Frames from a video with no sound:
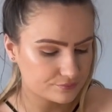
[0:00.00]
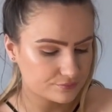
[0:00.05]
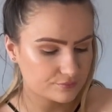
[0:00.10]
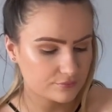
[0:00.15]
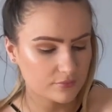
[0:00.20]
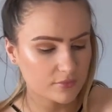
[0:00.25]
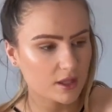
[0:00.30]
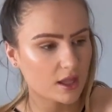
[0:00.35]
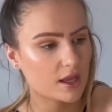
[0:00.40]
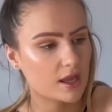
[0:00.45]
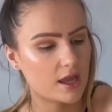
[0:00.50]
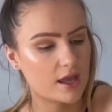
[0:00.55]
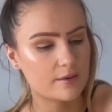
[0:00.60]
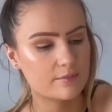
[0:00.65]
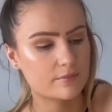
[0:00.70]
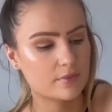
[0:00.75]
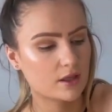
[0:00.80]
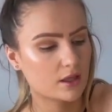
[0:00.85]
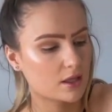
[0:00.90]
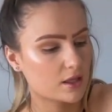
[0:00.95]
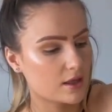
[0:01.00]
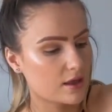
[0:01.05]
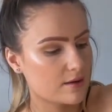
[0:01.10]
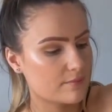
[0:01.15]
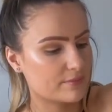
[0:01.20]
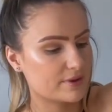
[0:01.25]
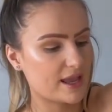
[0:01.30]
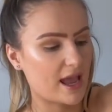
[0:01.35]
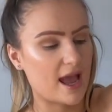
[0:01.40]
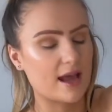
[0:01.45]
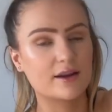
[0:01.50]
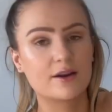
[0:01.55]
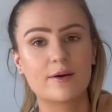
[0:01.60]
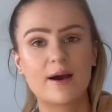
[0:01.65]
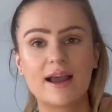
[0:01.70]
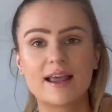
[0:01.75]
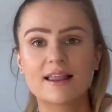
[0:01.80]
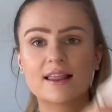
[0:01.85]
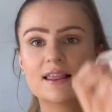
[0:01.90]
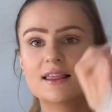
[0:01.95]
Um, but yeah, no, I
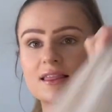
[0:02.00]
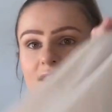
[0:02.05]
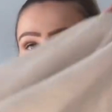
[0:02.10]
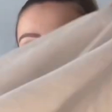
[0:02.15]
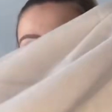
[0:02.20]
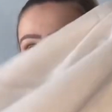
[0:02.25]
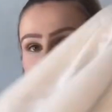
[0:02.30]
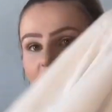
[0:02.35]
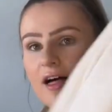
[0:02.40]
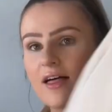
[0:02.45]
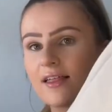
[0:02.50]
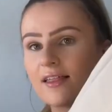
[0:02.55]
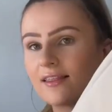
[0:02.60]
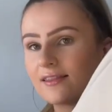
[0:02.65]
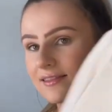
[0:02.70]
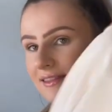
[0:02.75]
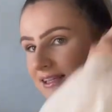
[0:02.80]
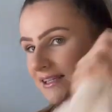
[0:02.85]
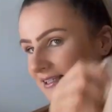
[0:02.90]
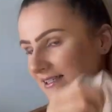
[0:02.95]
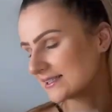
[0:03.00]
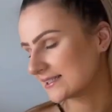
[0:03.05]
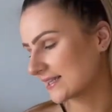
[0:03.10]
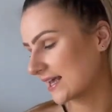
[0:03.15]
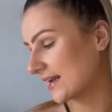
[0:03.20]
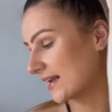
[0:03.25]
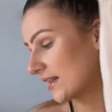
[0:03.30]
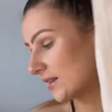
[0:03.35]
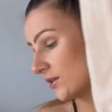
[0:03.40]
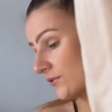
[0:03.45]
love these and I love them